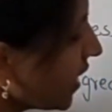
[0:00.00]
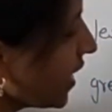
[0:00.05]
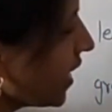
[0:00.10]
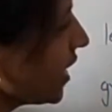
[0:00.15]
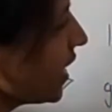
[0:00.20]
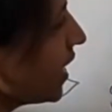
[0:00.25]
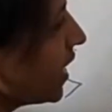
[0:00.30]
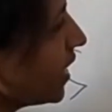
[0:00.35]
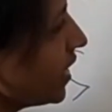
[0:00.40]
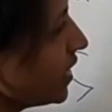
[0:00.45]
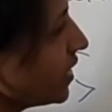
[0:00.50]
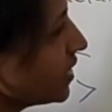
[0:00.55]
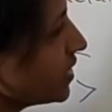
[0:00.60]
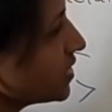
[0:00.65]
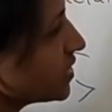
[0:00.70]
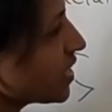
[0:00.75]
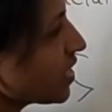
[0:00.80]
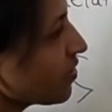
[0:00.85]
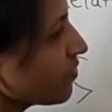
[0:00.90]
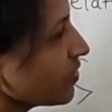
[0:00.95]
a
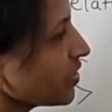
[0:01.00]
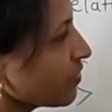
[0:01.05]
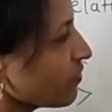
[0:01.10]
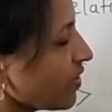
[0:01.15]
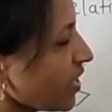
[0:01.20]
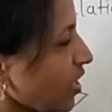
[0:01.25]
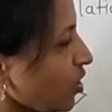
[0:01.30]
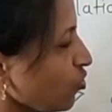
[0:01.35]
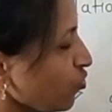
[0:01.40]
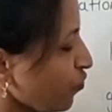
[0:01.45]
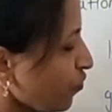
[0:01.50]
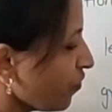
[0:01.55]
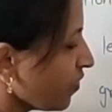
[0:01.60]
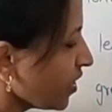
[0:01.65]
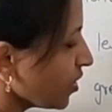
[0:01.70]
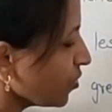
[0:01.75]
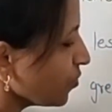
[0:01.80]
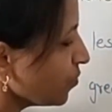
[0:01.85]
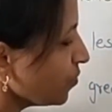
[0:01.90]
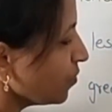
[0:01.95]
is having value
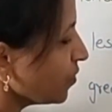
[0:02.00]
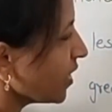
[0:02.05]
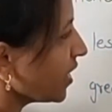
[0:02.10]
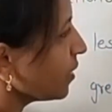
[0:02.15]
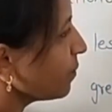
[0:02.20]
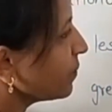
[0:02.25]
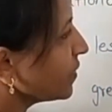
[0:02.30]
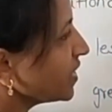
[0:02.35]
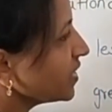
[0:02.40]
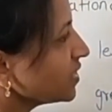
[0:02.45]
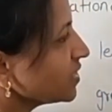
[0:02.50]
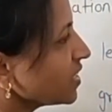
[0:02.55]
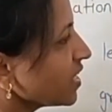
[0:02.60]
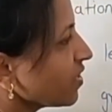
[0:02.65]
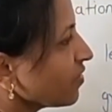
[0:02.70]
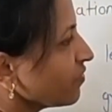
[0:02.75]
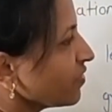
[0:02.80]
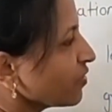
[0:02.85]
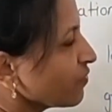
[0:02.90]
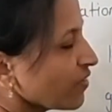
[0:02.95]
five and b is
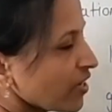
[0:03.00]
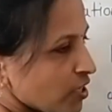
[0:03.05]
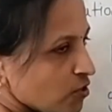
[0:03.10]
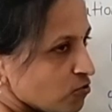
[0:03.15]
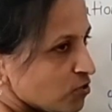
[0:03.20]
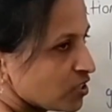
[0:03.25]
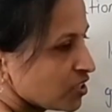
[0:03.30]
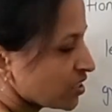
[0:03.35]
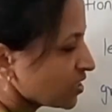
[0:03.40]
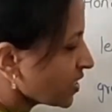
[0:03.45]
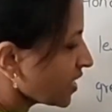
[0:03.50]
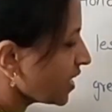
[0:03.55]
having value six.